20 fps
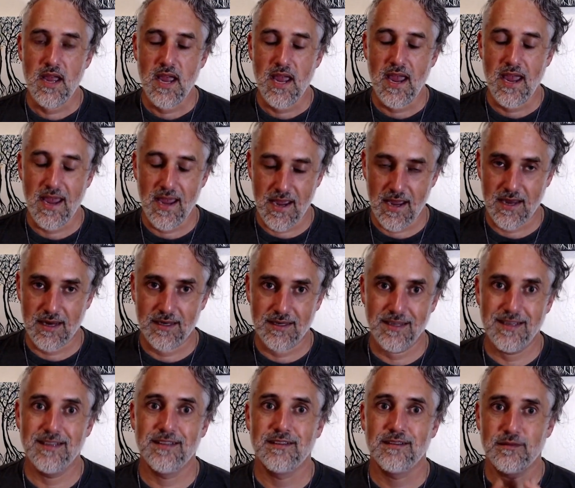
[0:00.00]

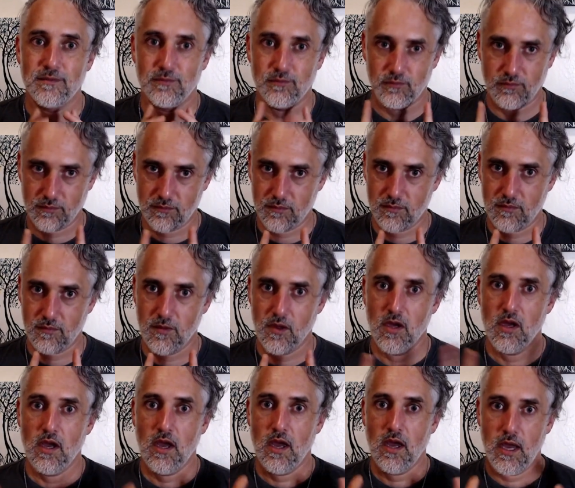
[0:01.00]
And
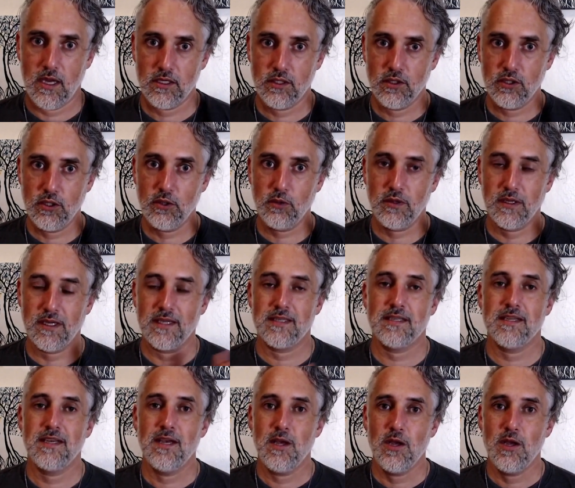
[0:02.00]
as you do this,